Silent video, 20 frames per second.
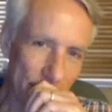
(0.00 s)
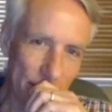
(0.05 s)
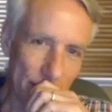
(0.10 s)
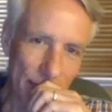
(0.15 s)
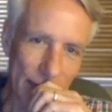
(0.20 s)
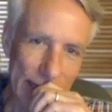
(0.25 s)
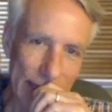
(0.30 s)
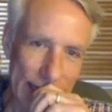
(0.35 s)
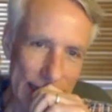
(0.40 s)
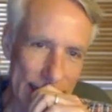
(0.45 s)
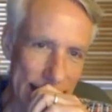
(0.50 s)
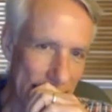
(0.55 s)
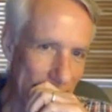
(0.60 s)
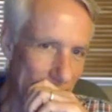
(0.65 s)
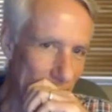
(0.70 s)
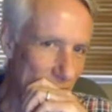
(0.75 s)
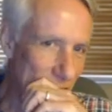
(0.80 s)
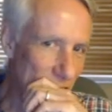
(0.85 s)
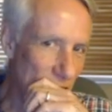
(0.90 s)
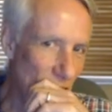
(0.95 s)
it's,
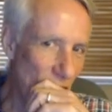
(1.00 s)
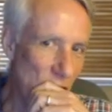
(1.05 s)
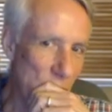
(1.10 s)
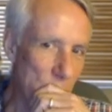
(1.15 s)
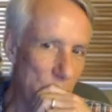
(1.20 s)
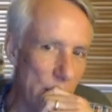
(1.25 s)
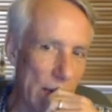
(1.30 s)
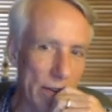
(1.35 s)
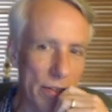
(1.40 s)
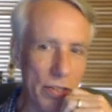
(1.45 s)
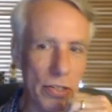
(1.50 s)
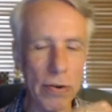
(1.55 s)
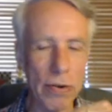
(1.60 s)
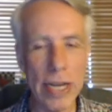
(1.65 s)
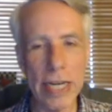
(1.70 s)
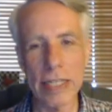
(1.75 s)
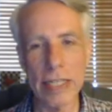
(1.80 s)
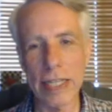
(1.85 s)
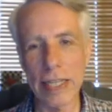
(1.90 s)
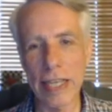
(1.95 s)
uh, it's all about
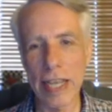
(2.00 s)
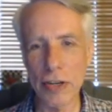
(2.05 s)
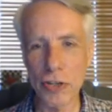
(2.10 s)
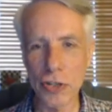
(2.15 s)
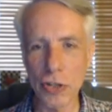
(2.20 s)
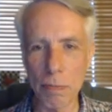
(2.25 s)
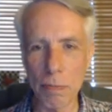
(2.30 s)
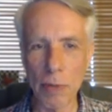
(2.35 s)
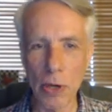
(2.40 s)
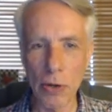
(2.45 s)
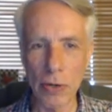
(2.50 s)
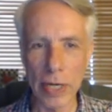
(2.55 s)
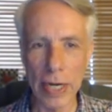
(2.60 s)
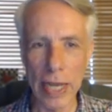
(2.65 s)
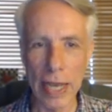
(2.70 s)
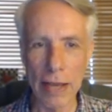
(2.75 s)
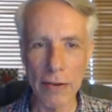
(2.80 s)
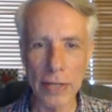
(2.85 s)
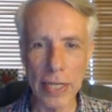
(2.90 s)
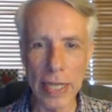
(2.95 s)
trying to catch your opponent
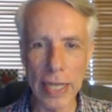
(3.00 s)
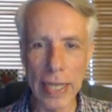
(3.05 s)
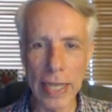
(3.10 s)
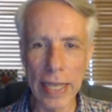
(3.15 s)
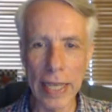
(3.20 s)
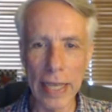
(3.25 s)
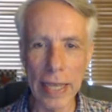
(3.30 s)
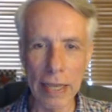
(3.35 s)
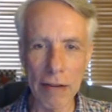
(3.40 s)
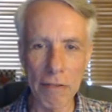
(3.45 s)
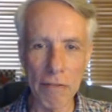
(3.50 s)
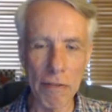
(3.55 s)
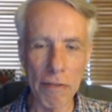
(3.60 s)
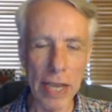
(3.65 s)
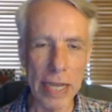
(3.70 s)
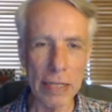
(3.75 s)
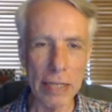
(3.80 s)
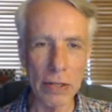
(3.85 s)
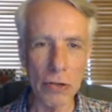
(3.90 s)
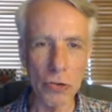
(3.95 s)
out and
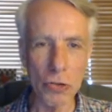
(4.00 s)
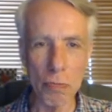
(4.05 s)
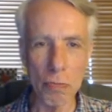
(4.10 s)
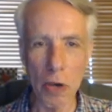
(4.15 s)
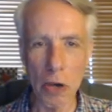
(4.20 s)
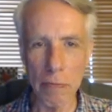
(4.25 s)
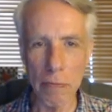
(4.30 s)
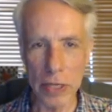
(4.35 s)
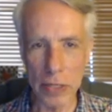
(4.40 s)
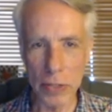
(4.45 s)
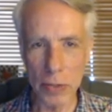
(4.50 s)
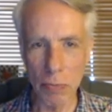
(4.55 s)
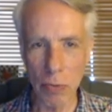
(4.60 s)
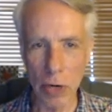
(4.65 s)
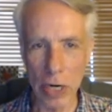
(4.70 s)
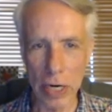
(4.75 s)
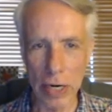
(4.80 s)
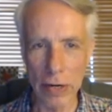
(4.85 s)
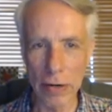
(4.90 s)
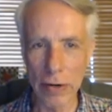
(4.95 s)
find those moments
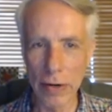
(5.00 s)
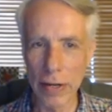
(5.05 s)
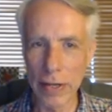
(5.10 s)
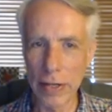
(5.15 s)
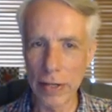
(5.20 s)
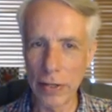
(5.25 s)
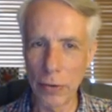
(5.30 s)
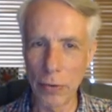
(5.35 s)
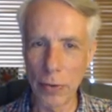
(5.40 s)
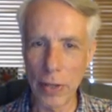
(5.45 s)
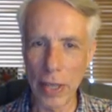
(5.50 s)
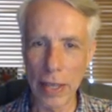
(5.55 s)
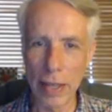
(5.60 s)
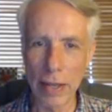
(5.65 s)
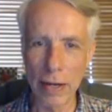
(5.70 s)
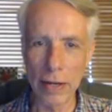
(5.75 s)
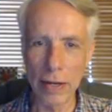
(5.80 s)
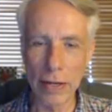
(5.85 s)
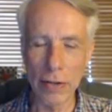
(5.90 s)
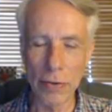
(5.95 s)
where you
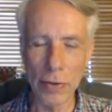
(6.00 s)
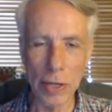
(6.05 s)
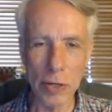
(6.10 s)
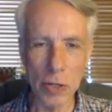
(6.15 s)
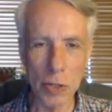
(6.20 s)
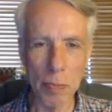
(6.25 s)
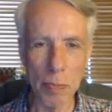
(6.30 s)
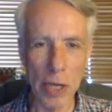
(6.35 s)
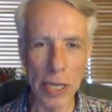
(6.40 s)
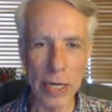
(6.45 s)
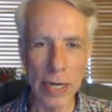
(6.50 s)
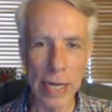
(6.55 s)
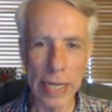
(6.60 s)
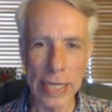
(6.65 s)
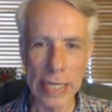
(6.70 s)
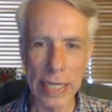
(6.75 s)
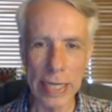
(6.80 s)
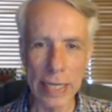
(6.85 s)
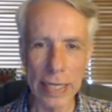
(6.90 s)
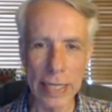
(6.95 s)
can, you can spot an
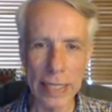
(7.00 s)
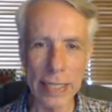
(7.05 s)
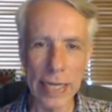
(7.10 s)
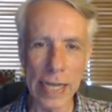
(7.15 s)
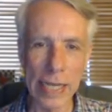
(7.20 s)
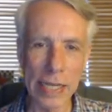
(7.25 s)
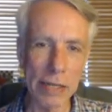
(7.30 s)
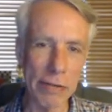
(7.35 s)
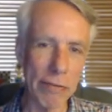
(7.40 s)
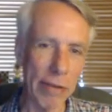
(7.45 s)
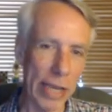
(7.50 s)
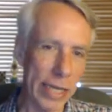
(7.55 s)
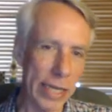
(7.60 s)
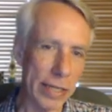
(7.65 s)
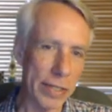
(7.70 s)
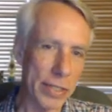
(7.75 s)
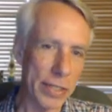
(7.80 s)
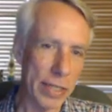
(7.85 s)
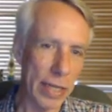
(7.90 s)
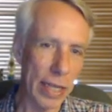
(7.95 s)
idea and take
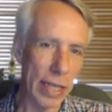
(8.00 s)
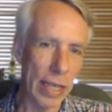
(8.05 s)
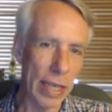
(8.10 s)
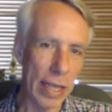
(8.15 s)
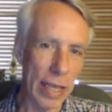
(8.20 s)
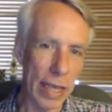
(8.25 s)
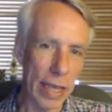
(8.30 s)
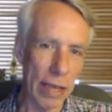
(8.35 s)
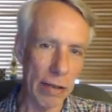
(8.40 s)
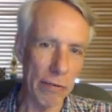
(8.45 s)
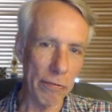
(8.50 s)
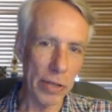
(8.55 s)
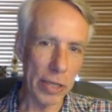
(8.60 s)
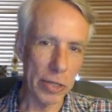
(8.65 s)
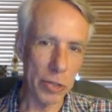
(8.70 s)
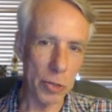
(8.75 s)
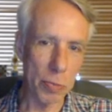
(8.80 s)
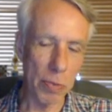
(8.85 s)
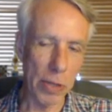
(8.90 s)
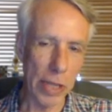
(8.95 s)
advantage of
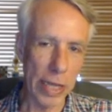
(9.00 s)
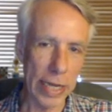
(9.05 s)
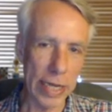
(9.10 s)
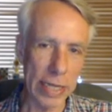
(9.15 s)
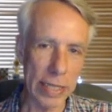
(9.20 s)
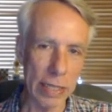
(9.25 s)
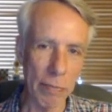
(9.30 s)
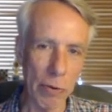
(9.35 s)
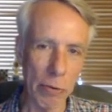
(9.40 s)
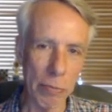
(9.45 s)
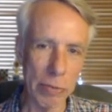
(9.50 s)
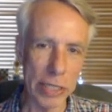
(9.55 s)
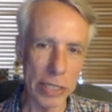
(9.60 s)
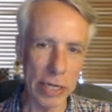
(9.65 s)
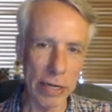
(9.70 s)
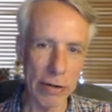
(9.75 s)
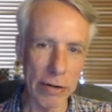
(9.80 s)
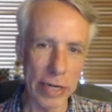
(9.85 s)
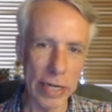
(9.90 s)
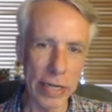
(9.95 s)
his play and the
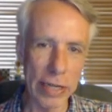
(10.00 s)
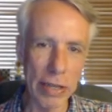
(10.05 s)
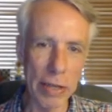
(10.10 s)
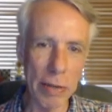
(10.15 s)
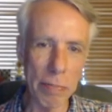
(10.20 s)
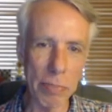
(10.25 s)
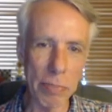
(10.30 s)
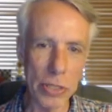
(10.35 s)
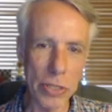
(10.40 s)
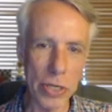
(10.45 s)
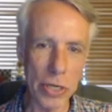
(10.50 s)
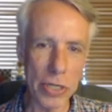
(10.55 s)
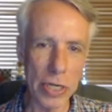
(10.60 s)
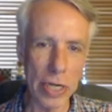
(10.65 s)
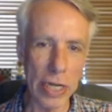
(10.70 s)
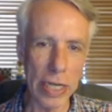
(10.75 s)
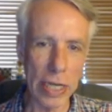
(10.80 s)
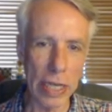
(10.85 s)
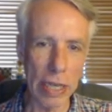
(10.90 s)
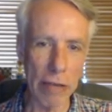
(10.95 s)
momentary
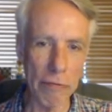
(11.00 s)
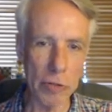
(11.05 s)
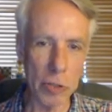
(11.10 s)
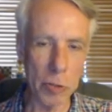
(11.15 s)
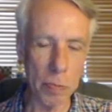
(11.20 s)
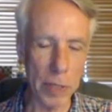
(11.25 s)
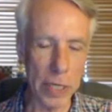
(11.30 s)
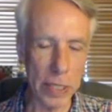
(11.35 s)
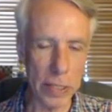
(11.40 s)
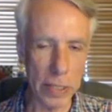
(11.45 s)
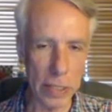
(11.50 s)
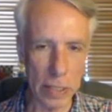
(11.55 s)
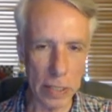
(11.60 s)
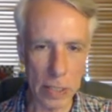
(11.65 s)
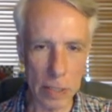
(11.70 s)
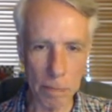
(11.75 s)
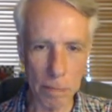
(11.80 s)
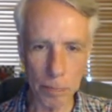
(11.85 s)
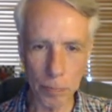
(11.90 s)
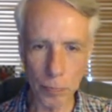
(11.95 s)
positioning of his
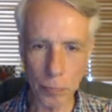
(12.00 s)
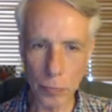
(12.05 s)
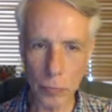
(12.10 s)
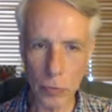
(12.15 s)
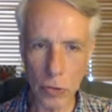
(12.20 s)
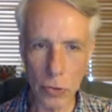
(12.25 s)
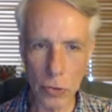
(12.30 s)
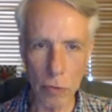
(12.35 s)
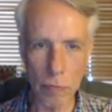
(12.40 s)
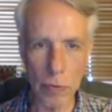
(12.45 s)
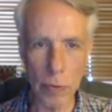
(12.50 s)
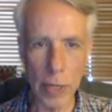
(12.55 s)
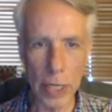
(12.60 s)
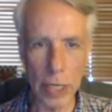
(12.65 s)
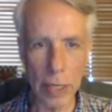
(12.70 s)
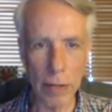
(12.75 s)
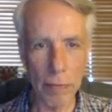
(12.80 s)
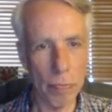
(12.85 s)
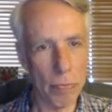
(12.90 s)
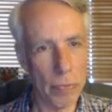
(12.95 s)
pieces. So if you want
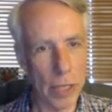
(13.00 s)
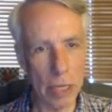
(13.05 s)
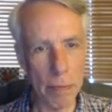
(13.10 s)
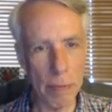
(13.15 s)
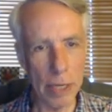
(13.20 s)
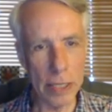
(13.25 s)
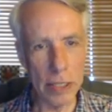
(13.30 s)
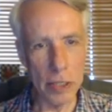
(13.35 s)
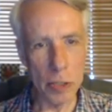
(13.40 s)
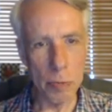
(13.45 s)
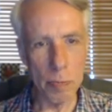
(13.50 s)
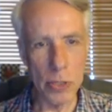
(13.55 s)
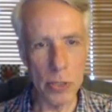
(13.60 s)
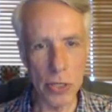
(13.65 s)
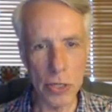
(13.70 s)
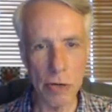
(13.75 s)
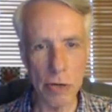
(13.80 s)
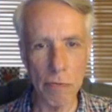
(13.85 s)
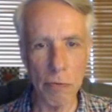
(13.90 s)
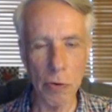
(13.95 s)
to think about this
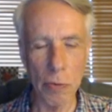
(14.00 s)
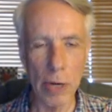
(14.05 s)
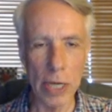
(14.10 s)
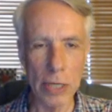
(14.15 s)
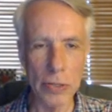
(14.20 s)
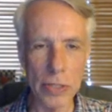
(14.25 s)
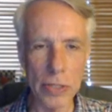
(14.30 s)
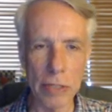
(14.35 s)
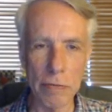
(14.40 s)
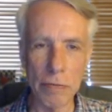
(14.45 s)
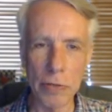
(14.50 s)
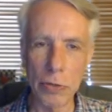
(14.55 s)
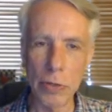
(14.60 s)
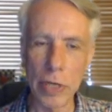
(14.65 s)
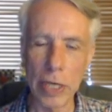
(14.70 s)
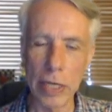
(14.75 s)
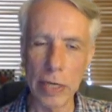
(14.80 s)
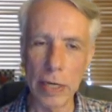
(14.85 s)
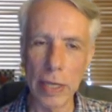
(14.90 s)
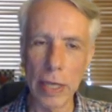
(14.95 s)
position for a while, see if you
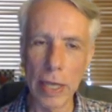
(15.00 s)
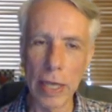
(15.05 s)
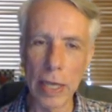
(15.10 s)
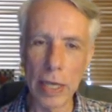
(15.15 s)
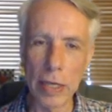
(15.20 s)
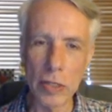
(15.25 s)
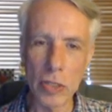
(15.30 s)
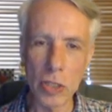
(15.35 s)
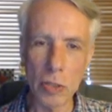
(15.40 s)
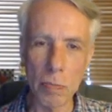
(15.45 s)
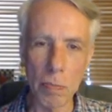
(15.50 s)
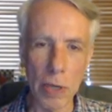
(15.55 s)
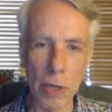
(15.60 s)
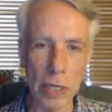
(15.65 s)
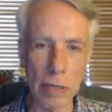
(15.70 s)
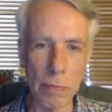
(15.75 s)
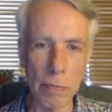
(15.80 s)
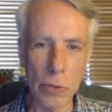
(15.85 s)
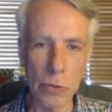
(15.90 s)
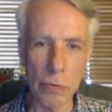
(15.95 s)
can
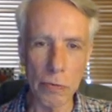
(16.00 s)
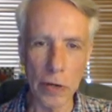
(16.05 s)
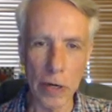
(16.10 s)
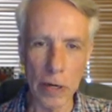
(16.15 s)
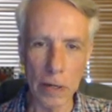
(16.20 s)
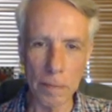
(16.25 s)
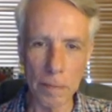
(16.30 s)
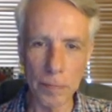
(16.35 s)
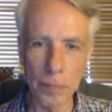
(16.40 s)
spot a move here.